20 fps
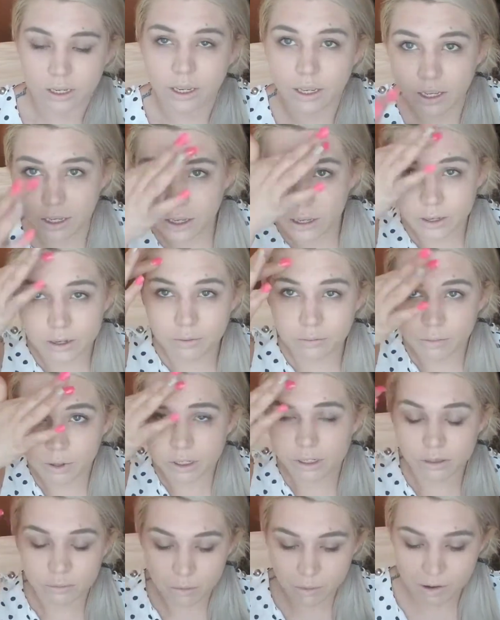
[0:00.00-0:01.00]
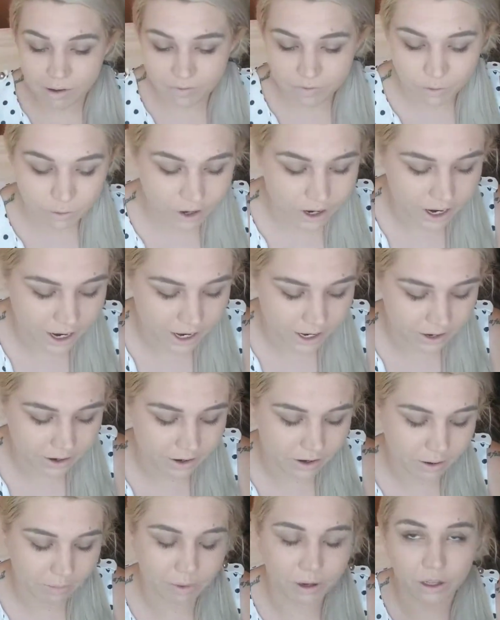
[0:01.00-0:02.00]
And put some on my forehead.
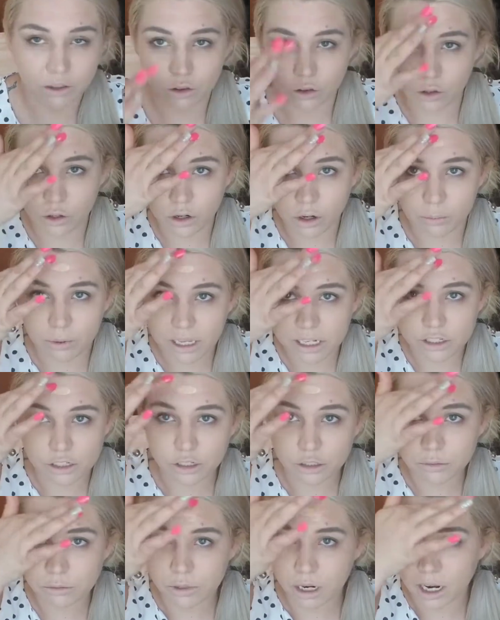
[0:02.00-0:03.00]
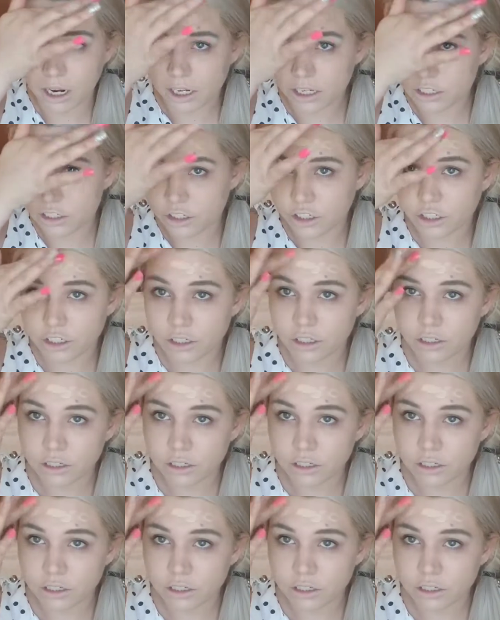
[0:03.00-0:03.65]
Put a little bit too much.